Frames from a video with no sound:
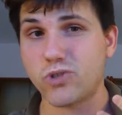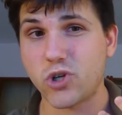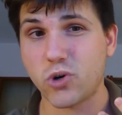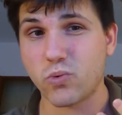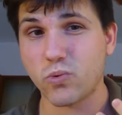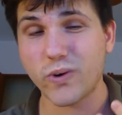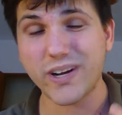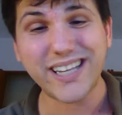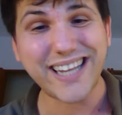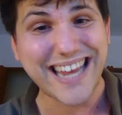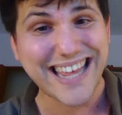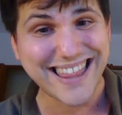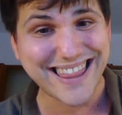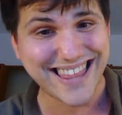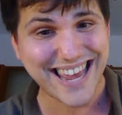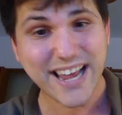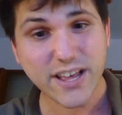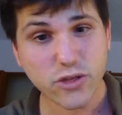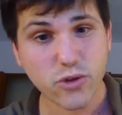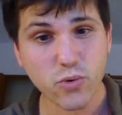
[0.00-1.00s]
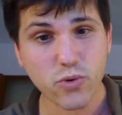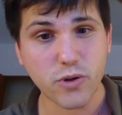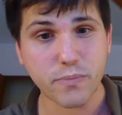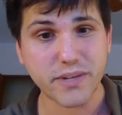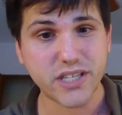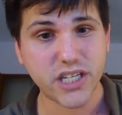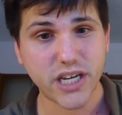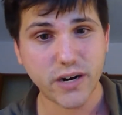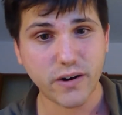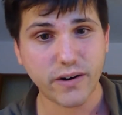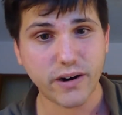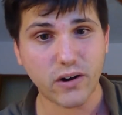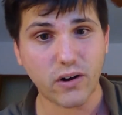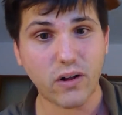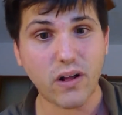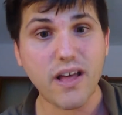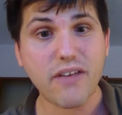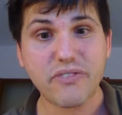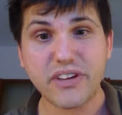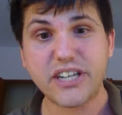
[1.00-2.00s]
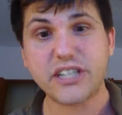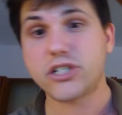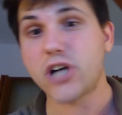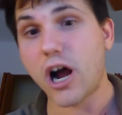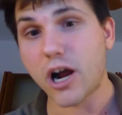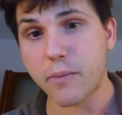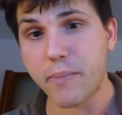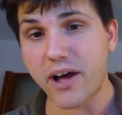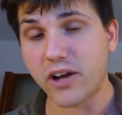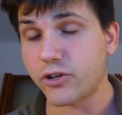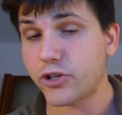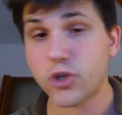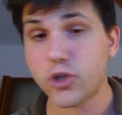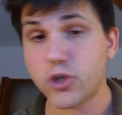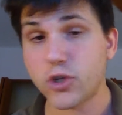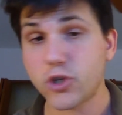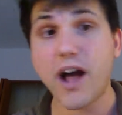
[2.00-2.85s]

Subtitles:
really think through the material than to talk about it.